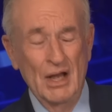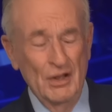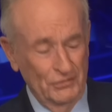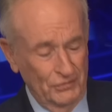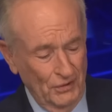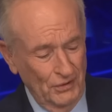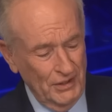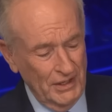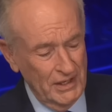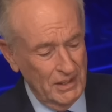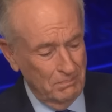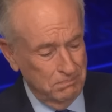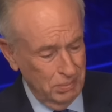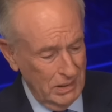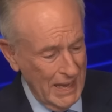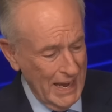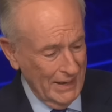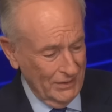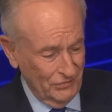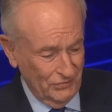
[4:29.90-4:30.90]
Certainly the
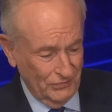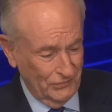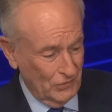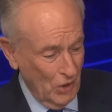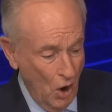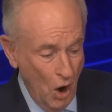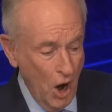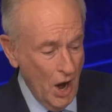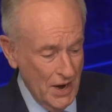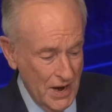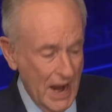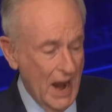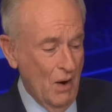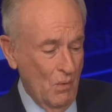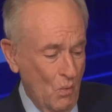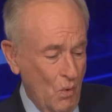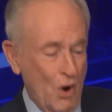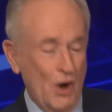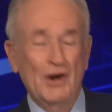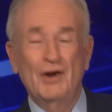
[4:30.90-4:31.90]
Black Star
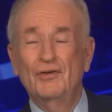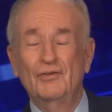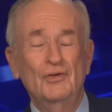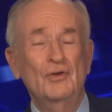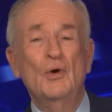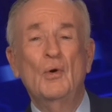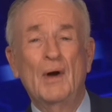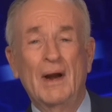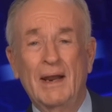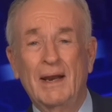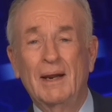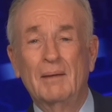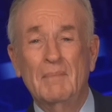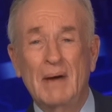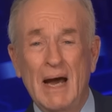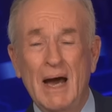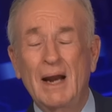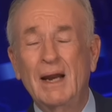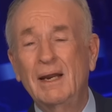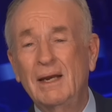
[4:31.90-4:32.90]
Network isn't doing anything
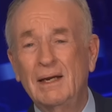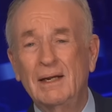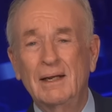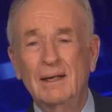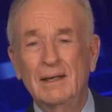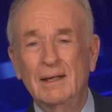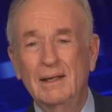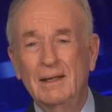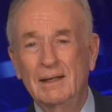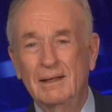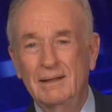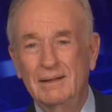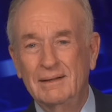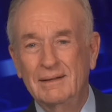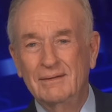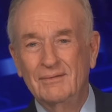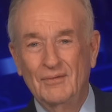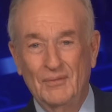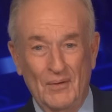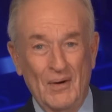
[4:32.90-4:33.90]
about it,
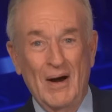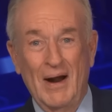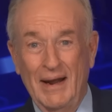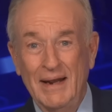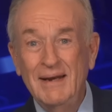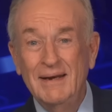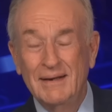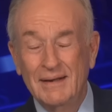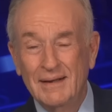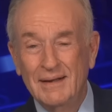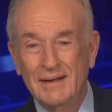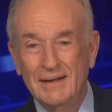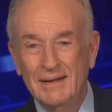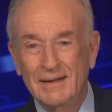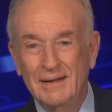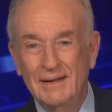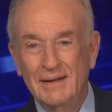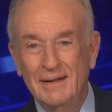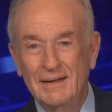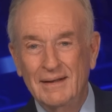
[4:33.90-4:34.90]
right?
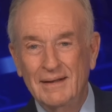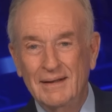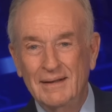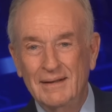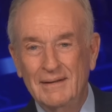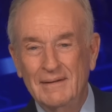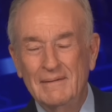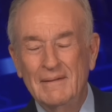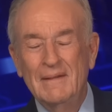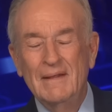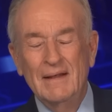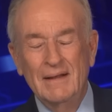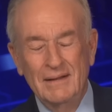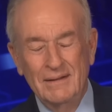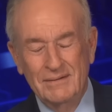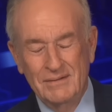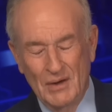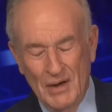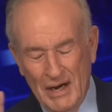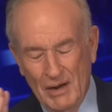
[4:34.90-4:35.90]

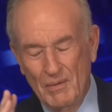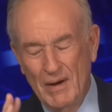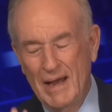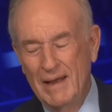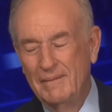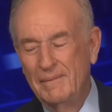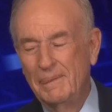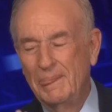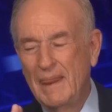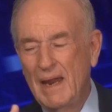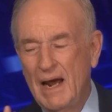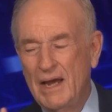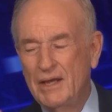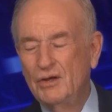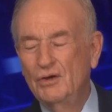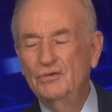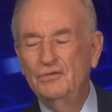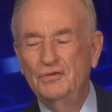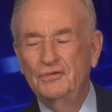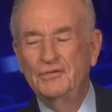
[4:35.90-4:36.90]
So, anyway, I
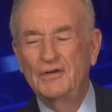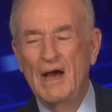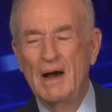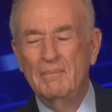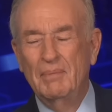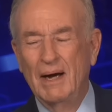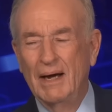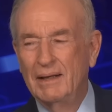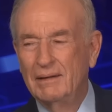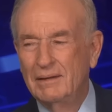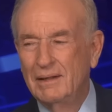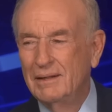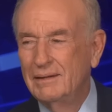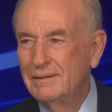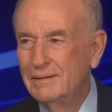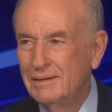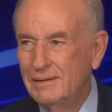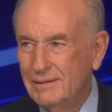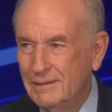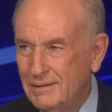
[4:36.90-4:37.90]
use a soundbite uh,
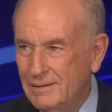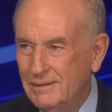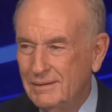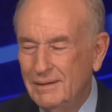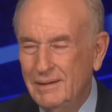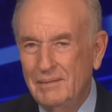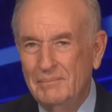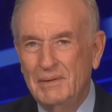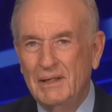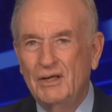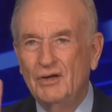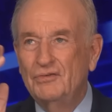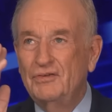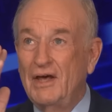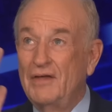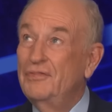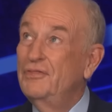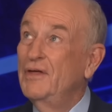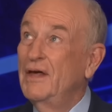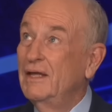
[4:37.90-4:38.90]
because
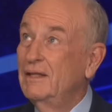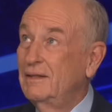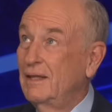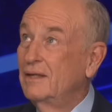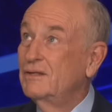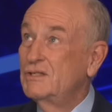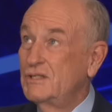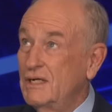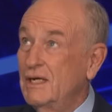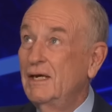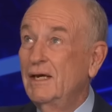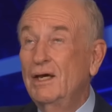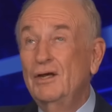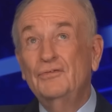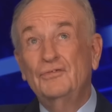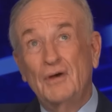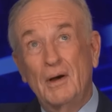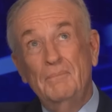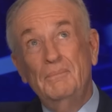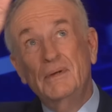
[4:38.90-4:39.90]
I think that she
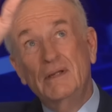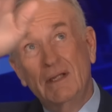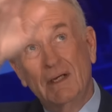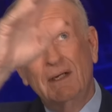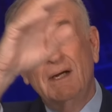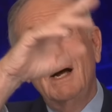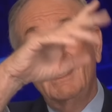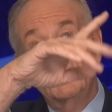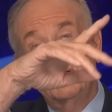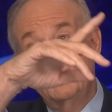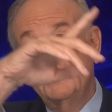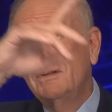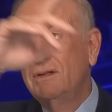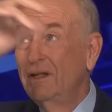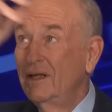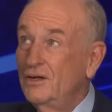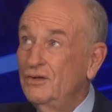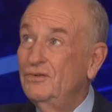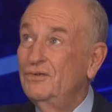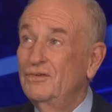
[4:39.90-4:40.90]
is up in the
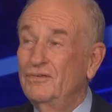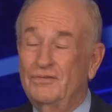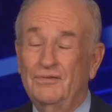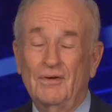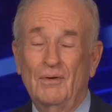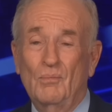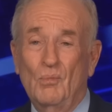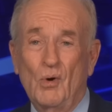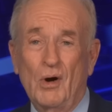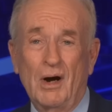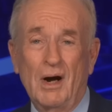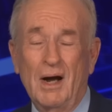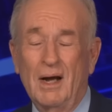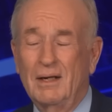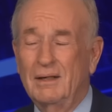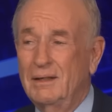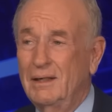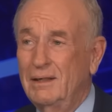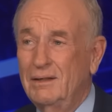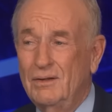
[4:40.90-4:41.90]
constellation somewhere.
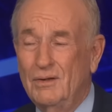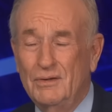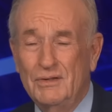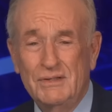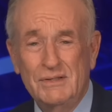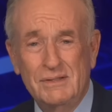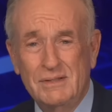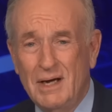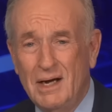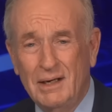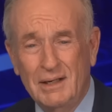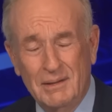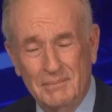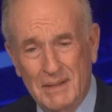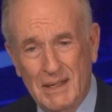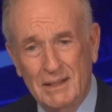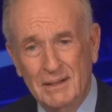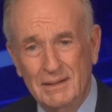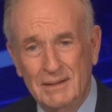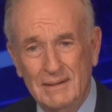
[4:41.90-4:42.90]
I, I don't know what she's talking
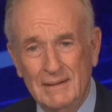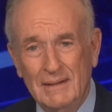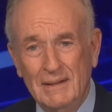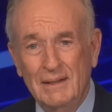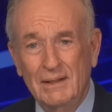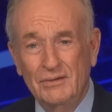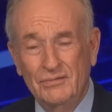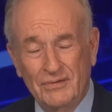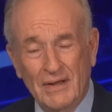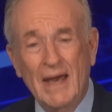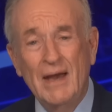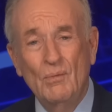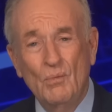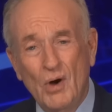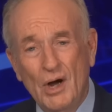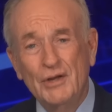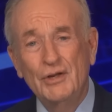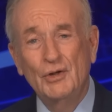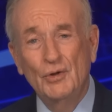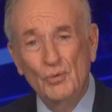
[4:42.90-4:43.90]
about. Say
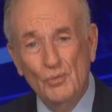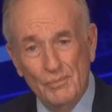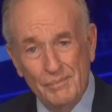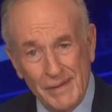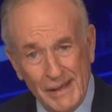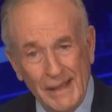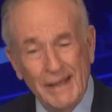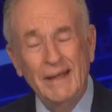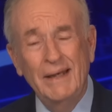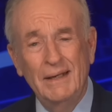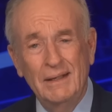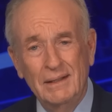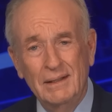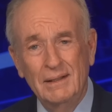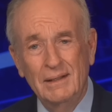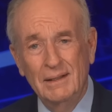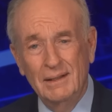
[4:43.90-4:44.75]
what you mean.